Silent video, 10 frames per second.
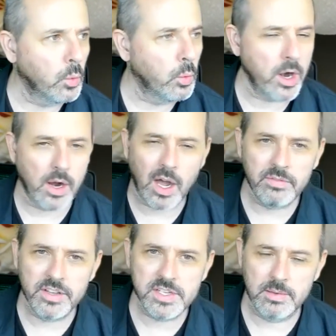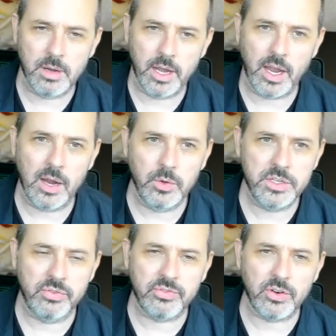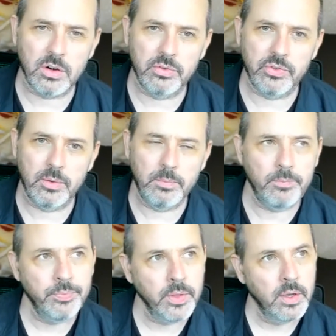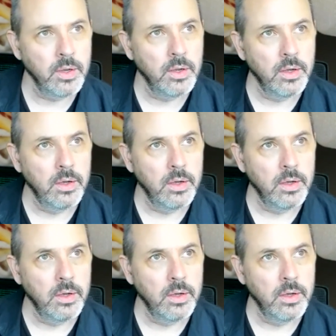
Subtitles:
Where obviously I would defer from